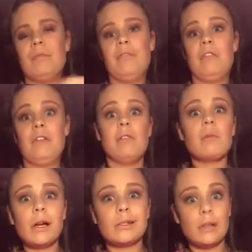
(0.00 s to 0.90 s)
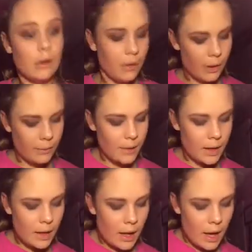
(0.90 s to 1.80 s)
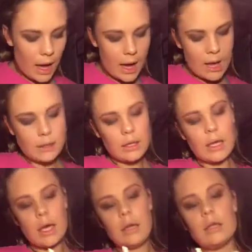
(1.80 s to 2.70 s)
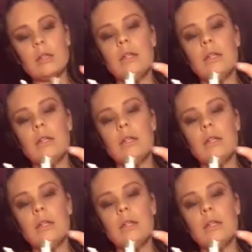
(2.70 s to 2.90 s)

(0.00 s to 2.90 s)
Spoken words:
fluffy brush, I don't know. And again,